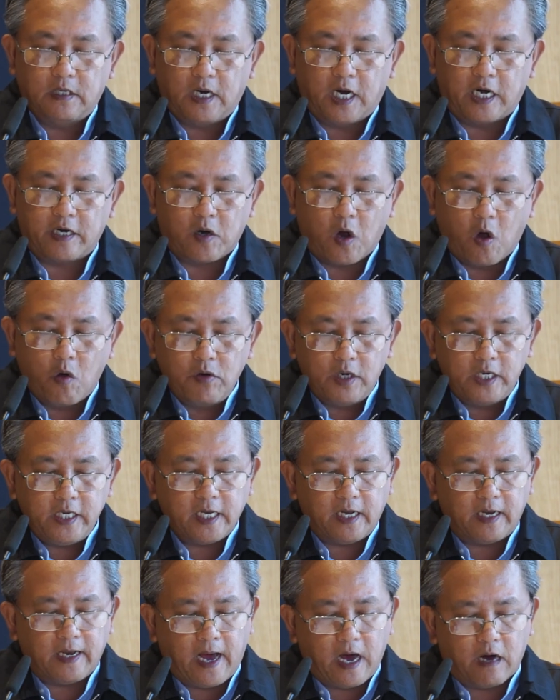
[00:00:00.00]
are only
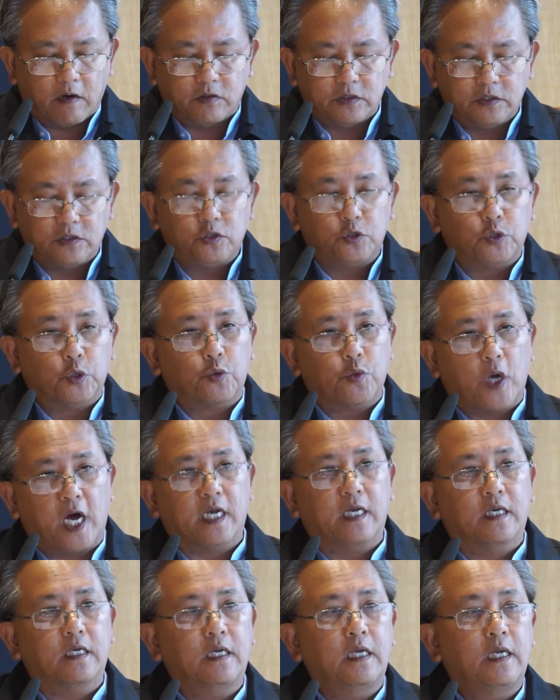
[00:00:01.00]
allowed to
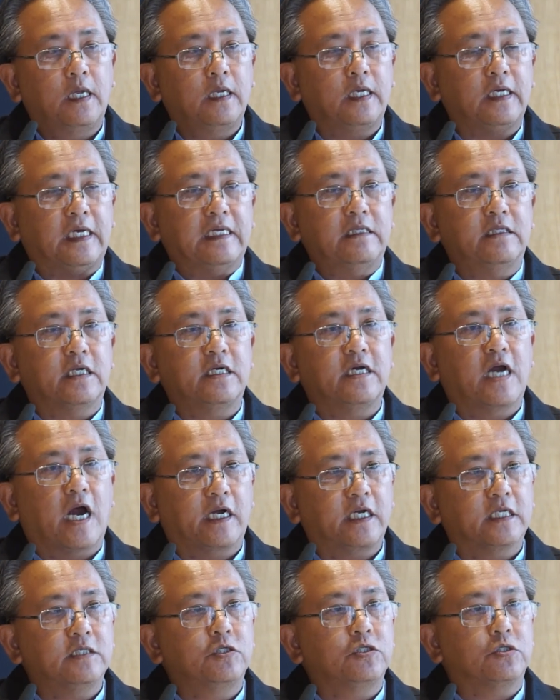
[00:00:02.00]
run
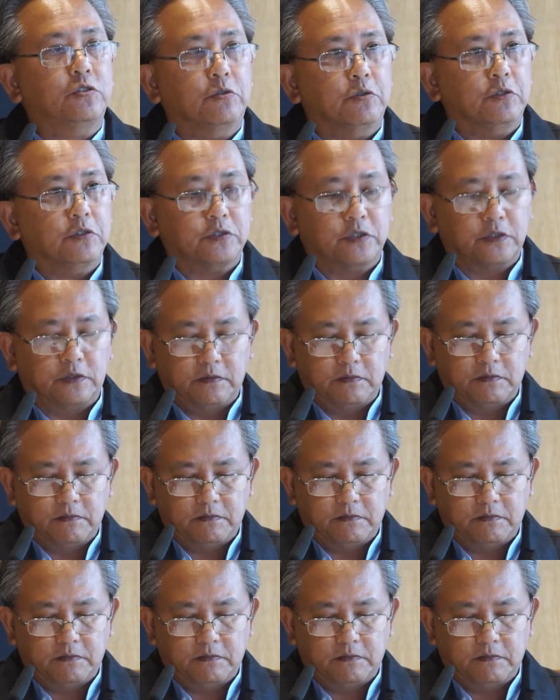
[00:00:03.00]
kindergarten schools.